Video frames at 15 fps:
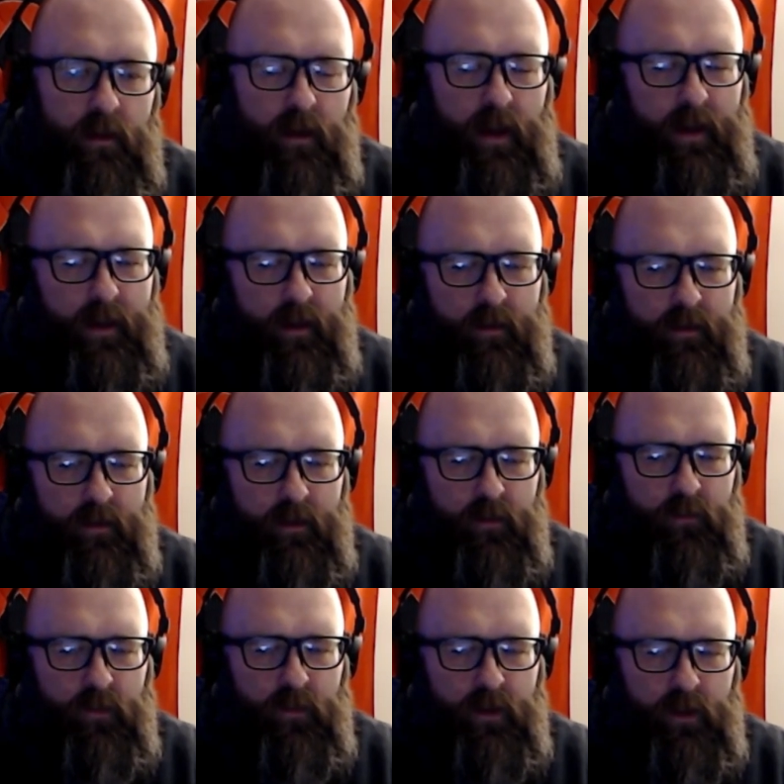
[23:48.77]
I can't think of
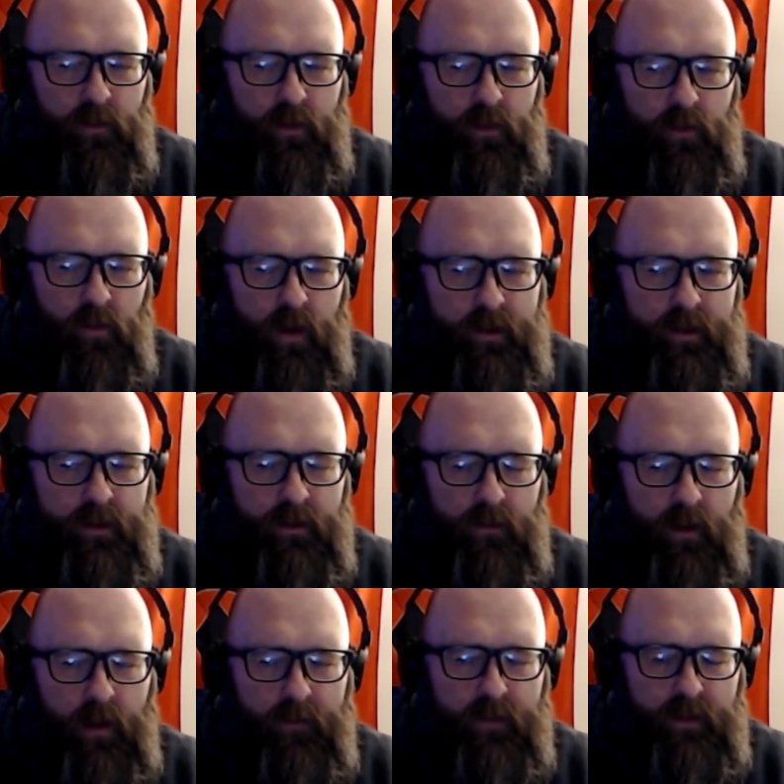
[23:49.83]
what you would want to
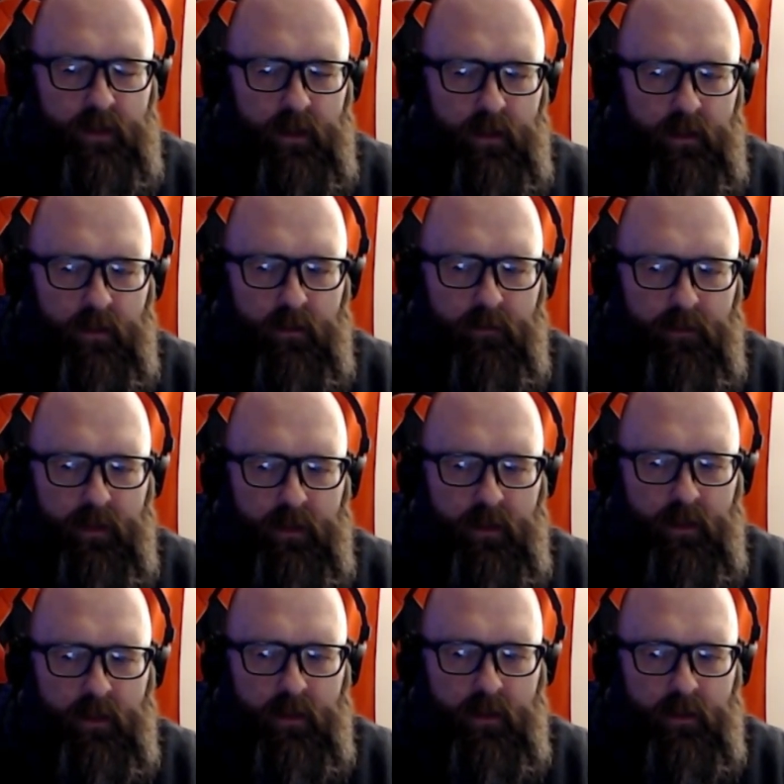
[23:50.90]
obfuscate
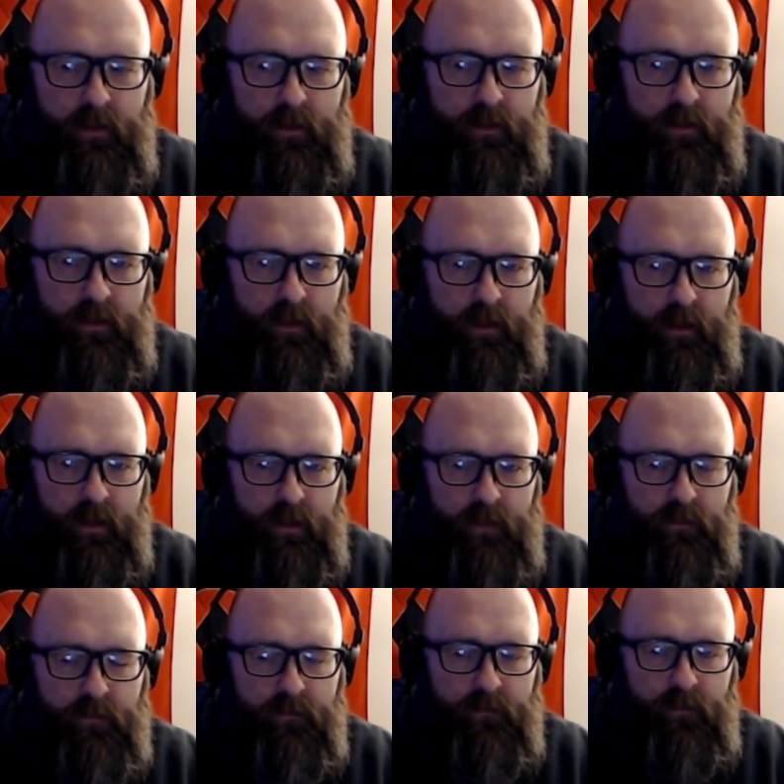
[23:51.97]
because it is
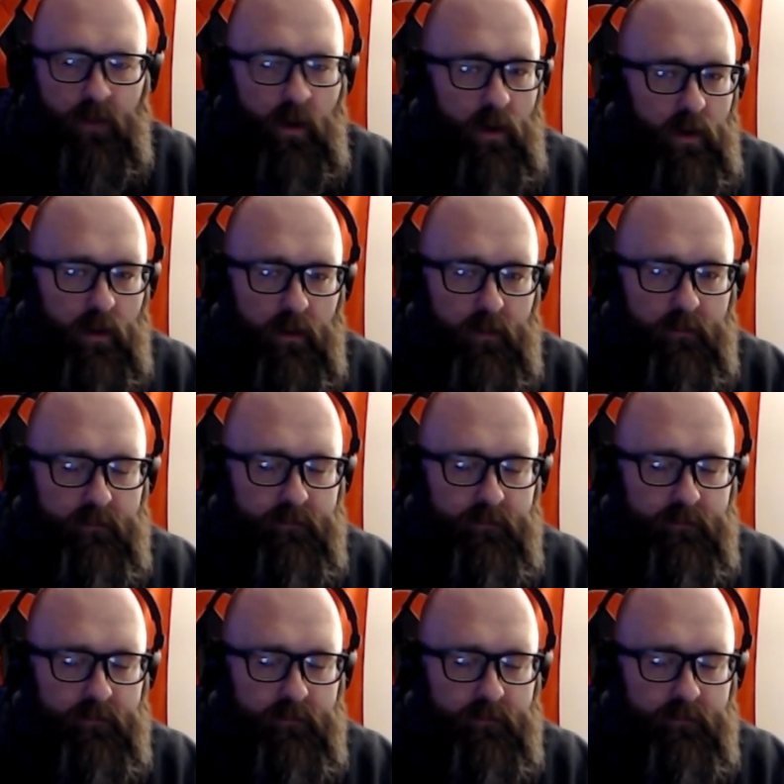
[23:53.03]
all